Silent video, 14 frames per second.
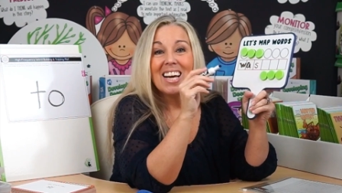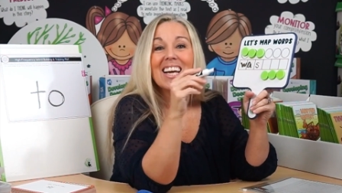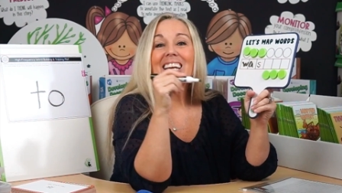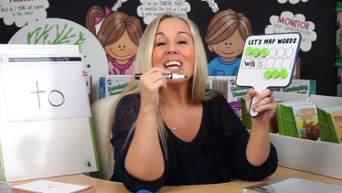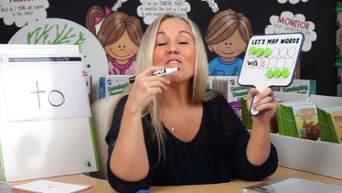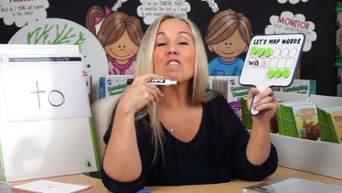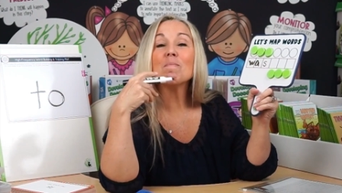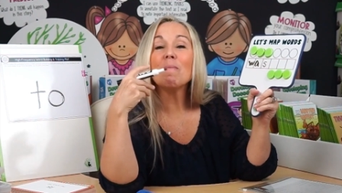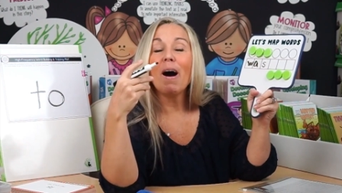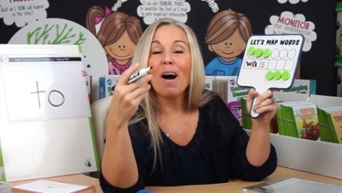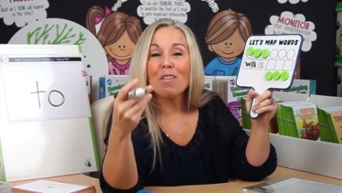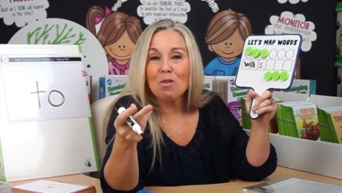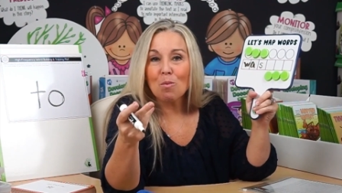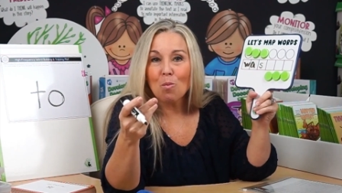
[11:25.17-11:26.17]
Give them
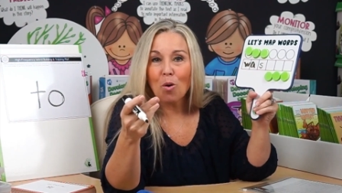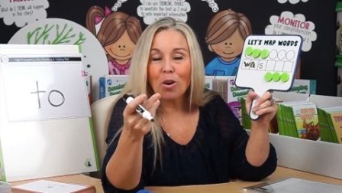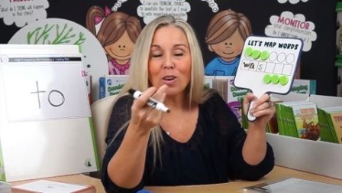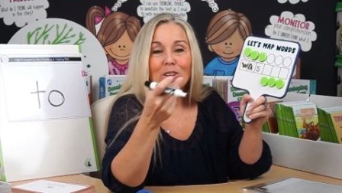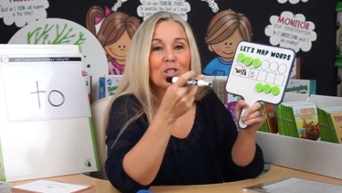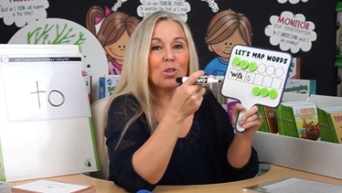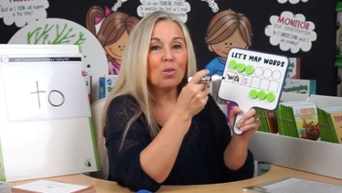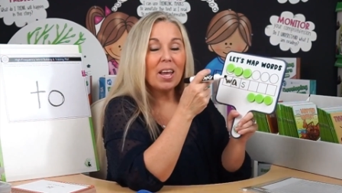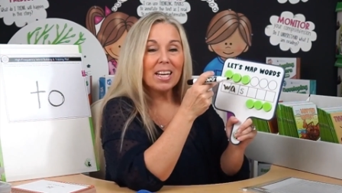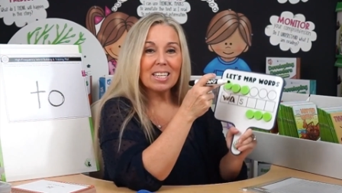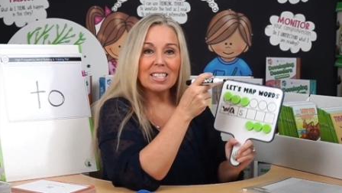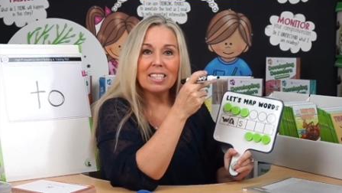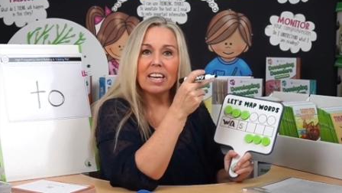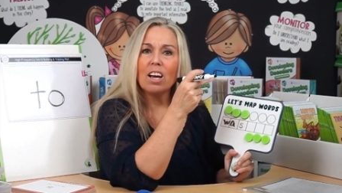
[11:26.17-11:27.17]
other words so they
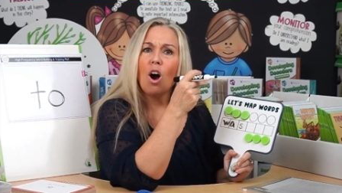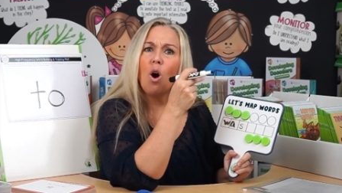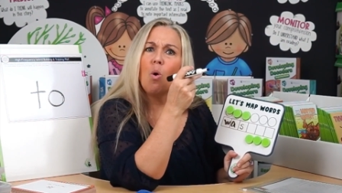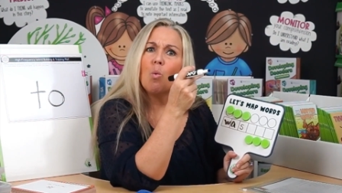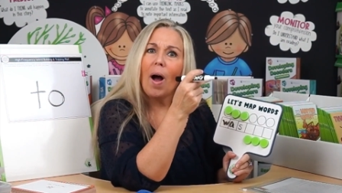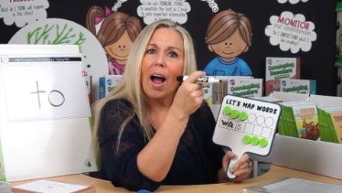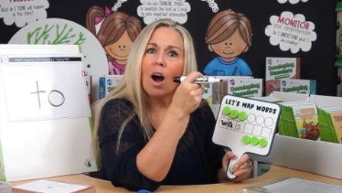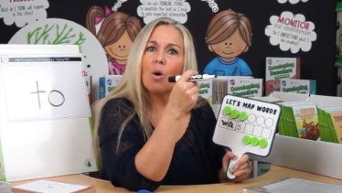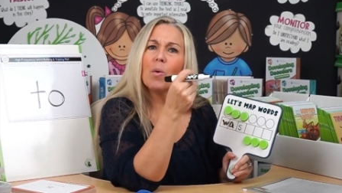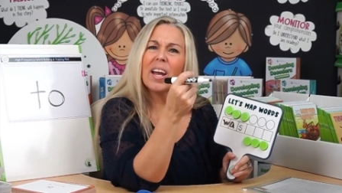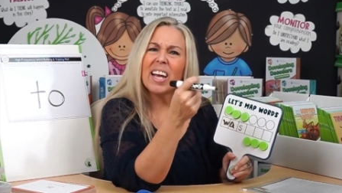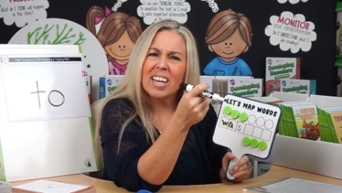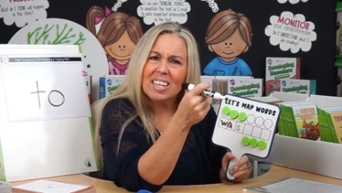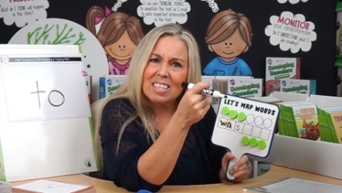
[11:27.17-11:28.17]
could say, oh, wow,
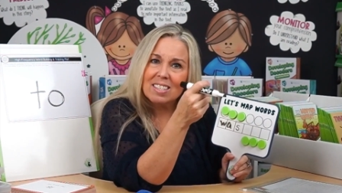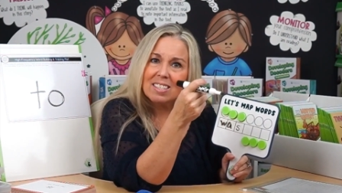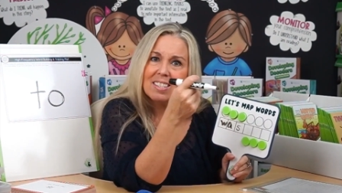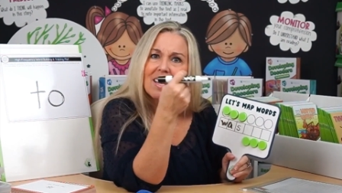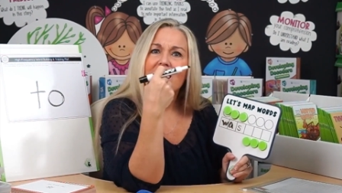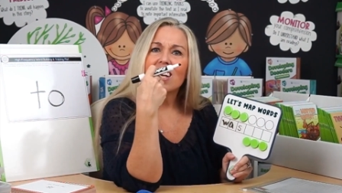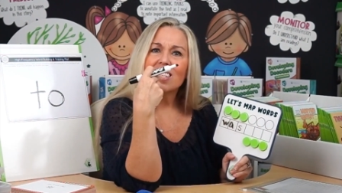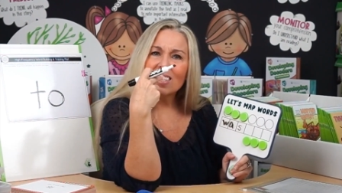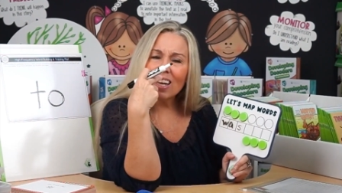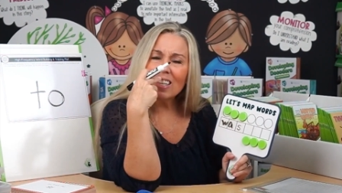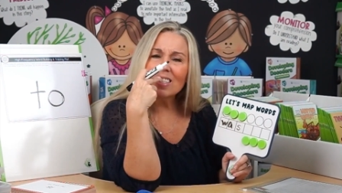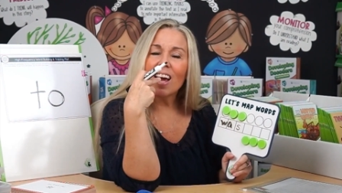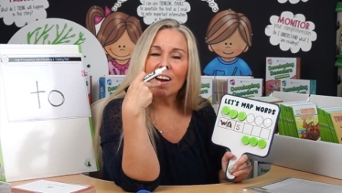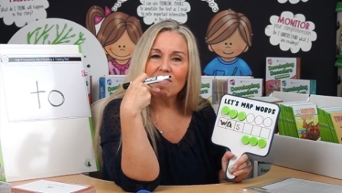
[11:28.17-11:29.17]
is
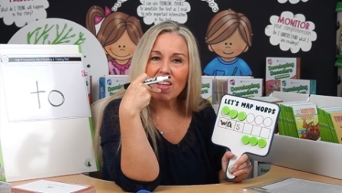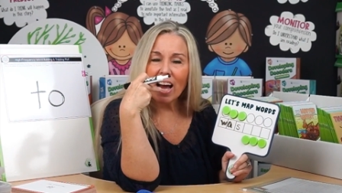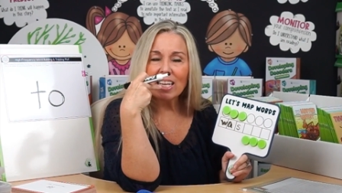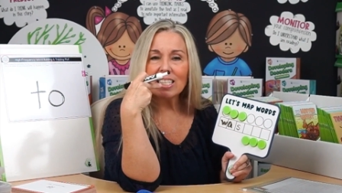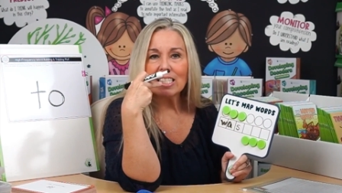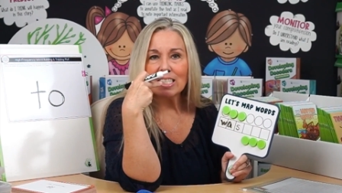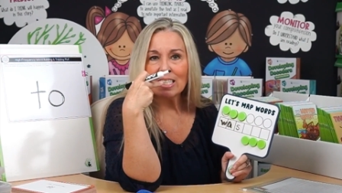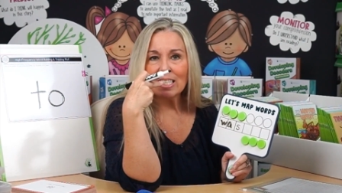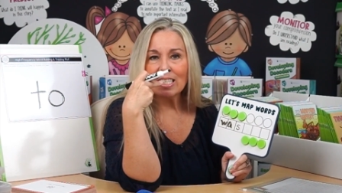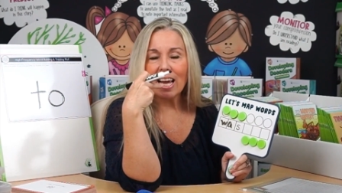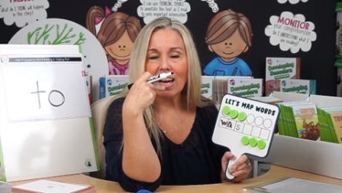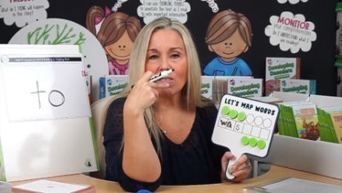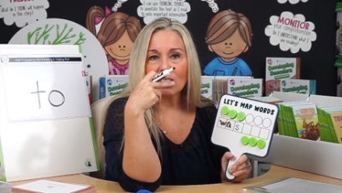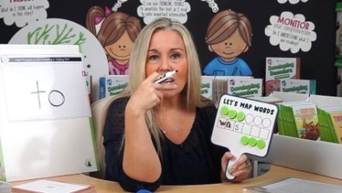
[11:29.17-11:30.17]
does have that Z
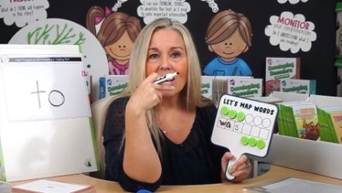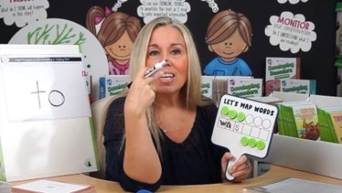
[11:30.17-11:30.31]
sound.